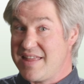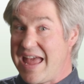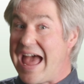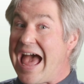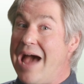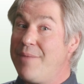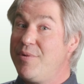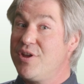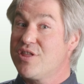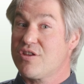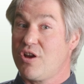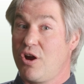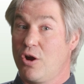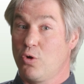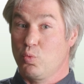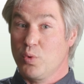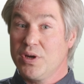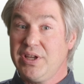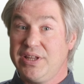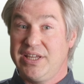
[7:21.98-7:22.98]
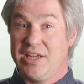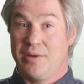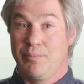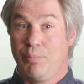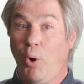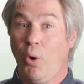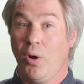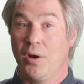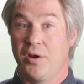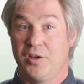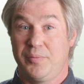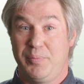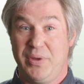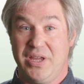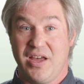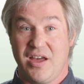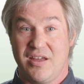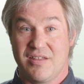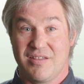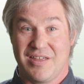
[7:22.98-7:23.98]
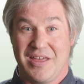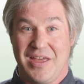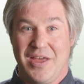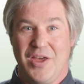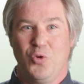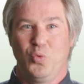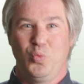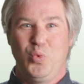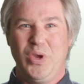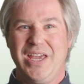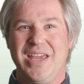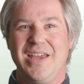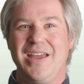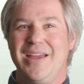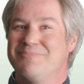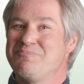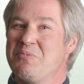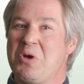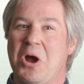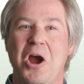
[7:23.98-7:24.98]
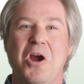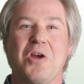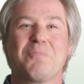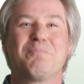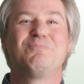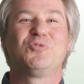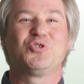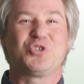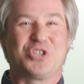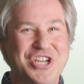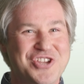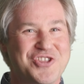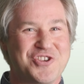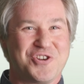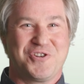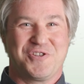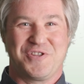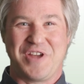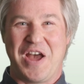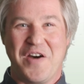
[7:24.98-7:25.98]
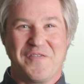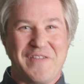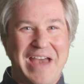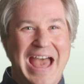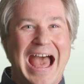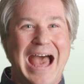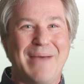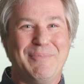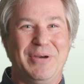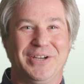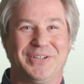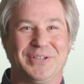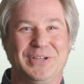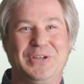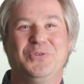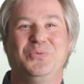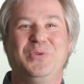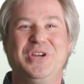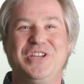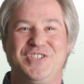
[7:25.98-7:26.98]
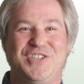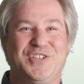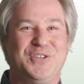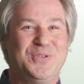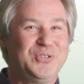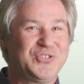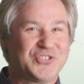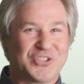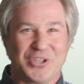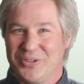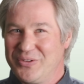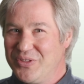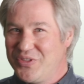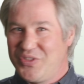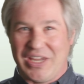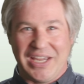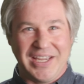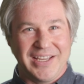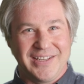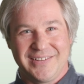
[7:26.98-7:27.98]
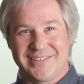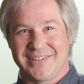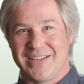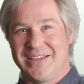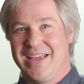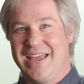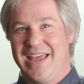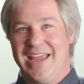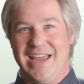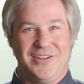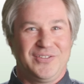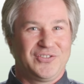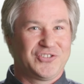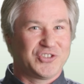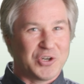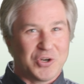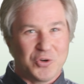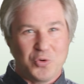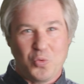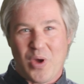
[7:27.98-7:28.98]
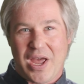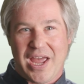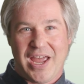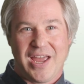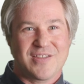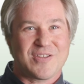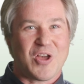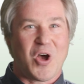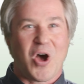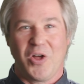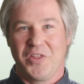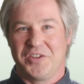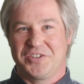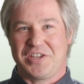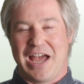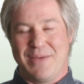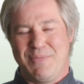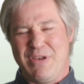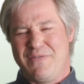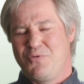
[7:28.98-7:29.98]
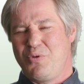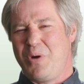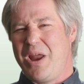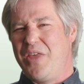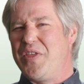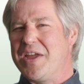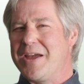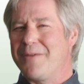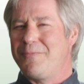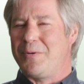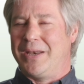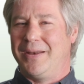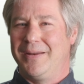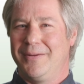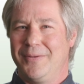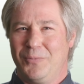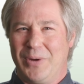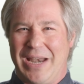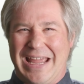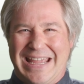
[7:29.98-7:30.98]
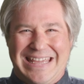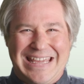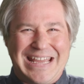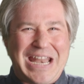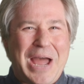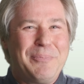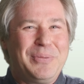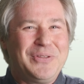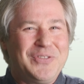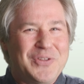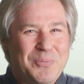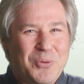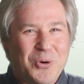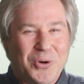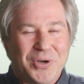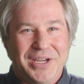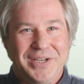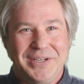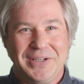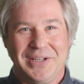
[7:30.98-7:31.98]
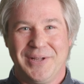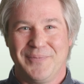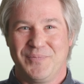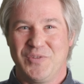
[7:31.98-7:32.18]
these habits are really important because we are creatures of habit. We do certain things in certain ways all the time. Even when I think about when I get up in the morning,